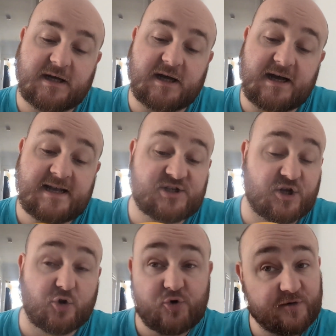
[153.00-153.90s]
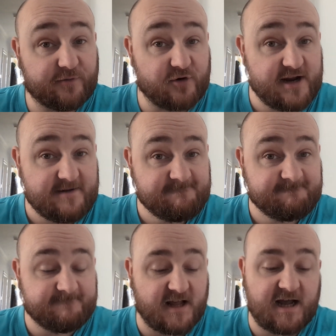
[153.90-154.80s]
It is gluten-free
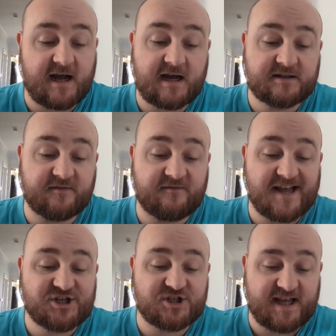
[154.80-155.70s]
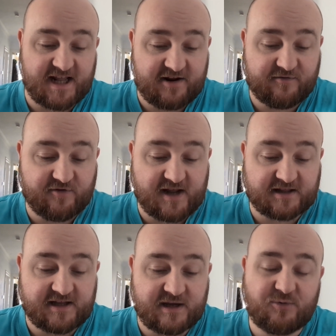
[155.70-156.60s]
and vegetarian
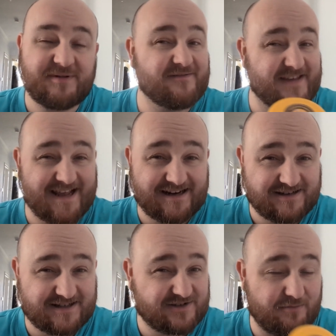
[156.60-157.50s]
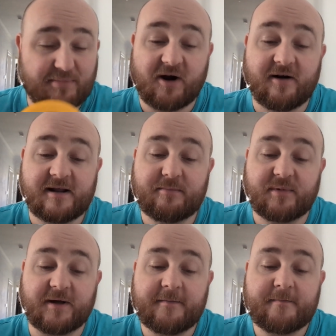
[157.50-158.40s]
friendly. It wouldn't be vegan because it's got butter in it,
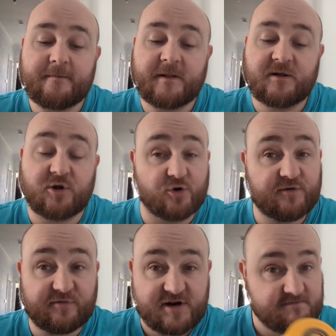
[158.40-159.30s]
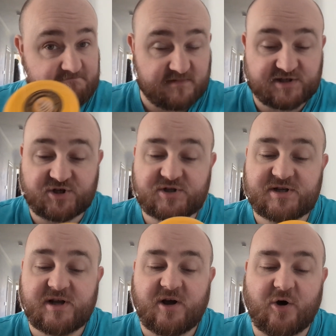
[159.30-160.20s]
but gluten-free, that's
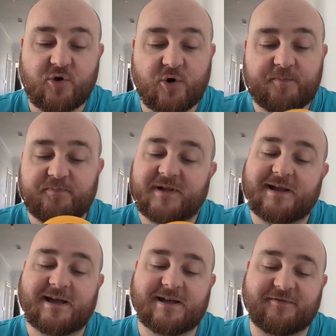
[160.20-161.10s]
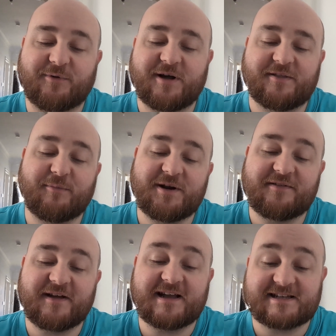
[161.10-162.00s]
good. Although the
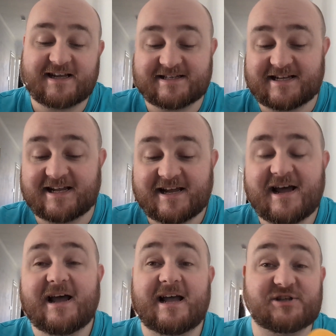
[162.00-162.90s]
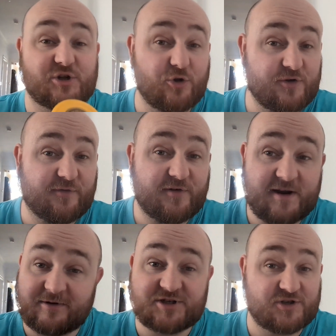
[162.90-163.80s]
one thing is like it's
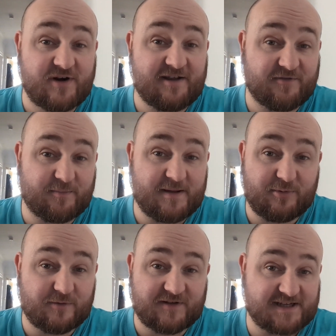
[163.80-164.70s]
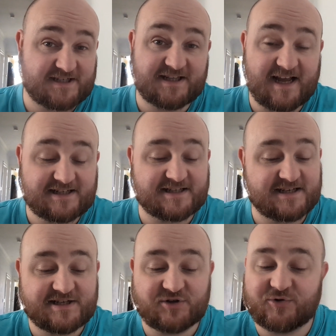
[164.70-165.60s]
gluten-free, which is great for people with like celiac
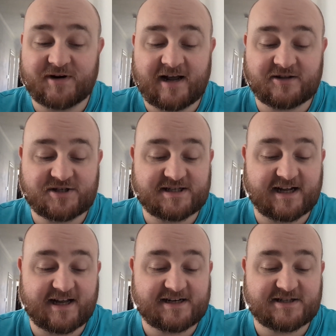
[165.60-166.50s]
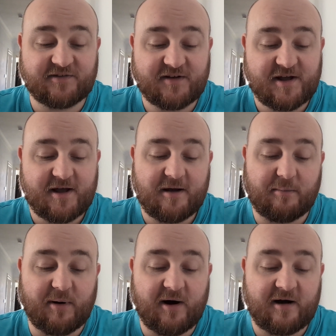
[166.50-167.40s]
disease, gluten allergies, that kind of stuff,
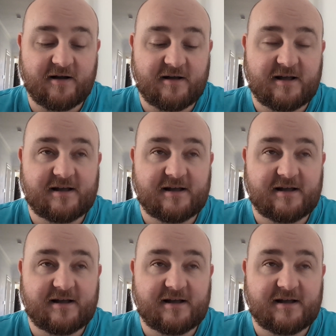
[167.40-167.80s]
but